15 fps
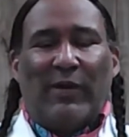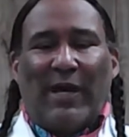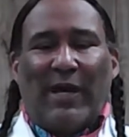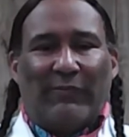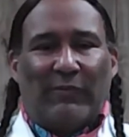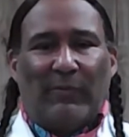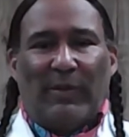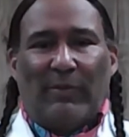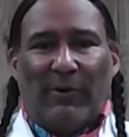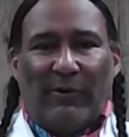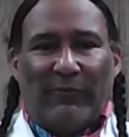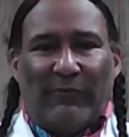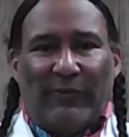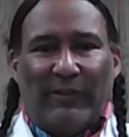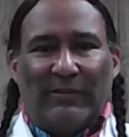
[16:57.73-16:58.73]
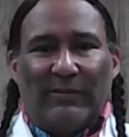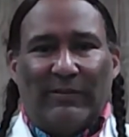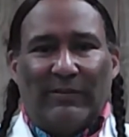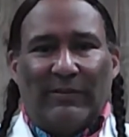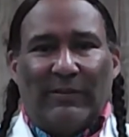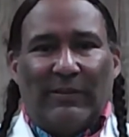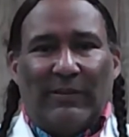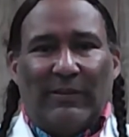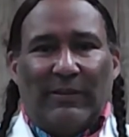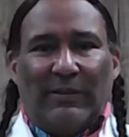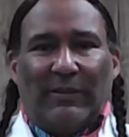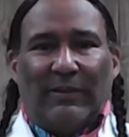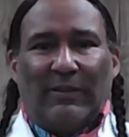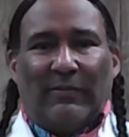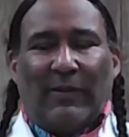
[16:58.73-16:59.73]
have to be perfect,
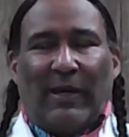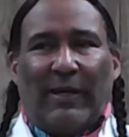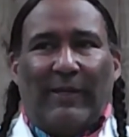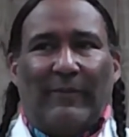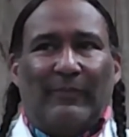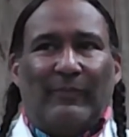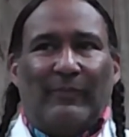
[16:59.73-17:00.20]
right?